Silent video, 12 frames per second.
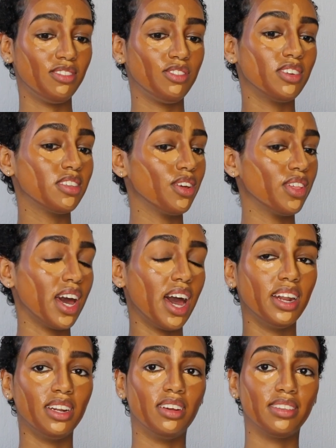just so
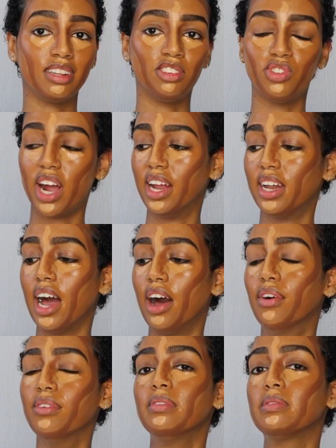that it doesn't dry
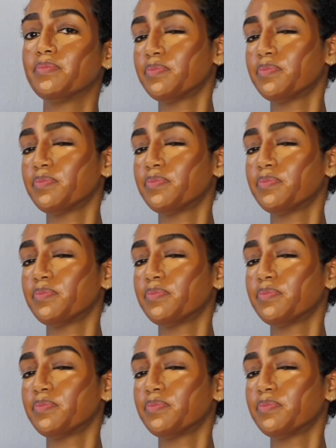down.